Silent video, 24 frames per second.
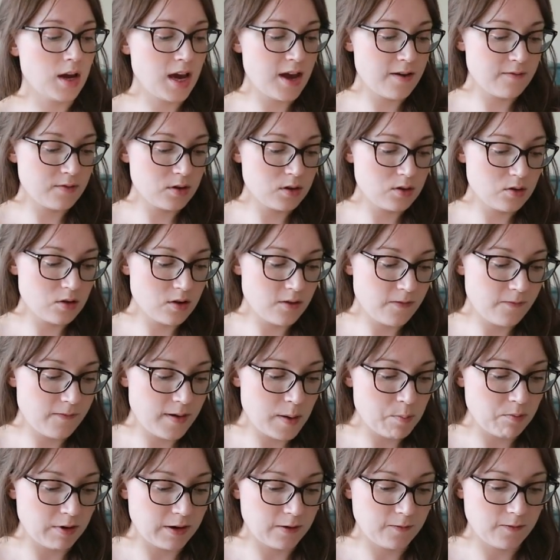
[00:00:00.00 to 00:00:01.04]
I haven't got a
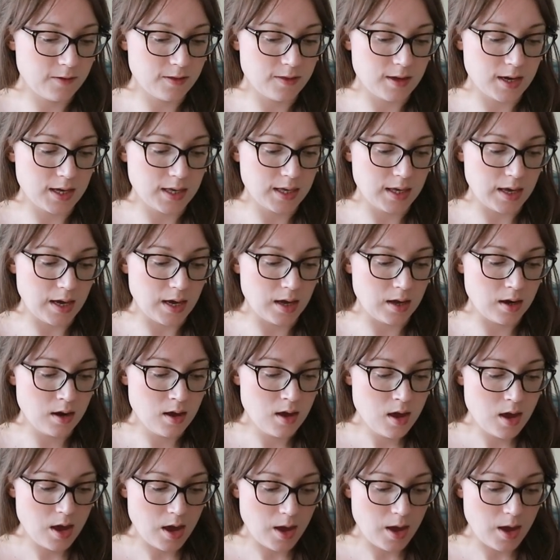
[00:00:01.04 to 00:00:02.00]
fabric for that yet.